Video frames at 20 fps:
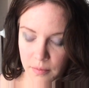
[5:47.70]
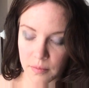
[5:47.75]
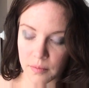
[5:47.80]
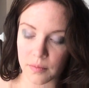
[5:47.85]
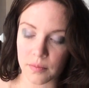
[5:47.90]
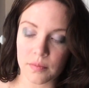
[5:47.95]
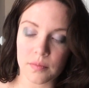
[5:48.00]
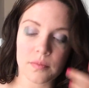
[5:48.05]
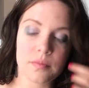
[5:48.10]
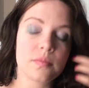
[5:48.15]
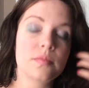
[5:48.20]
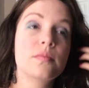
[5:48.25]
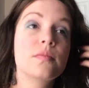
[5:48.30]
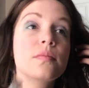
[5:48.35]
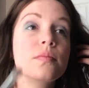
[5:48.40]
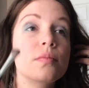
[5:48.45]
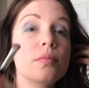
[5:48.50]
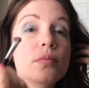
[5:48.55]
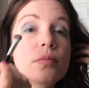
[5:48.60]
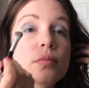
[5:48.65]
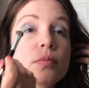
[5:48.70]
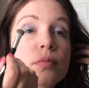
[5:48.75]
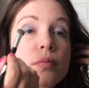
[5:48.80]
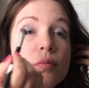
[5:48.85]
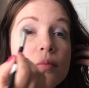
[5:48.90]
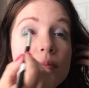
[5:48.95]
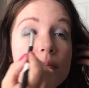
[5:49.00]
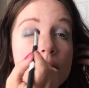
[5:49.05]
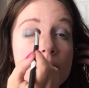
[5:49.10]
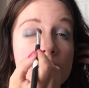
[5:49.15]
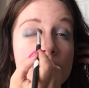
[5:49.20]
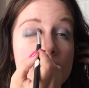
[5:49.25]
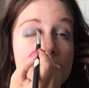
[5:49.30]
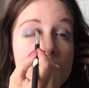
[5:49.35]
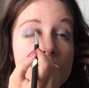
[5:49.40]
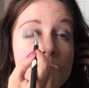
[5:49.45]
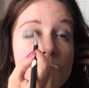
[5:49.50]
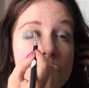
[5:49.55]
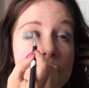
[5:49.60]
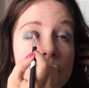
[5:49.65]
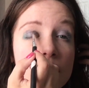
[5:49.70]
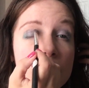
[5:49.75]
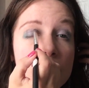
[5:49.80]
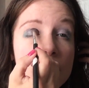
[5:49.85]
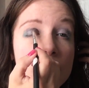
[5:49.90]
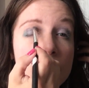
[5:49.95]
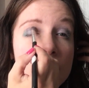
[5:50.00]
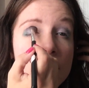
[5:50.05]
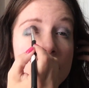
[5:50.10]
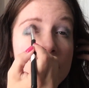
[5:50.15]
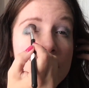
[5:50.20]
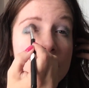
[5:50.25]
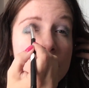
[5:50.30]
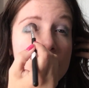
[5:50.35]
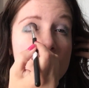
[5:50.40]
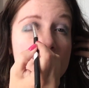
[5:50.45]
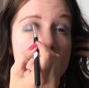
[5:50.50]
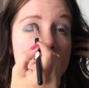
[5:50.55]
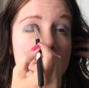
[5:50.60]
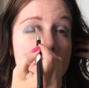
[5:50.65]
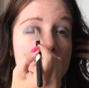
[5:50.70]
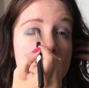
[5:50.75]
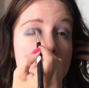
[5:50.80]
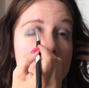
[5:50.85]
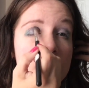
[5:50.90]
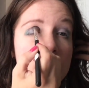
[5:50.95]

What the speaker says: Nobody speaks.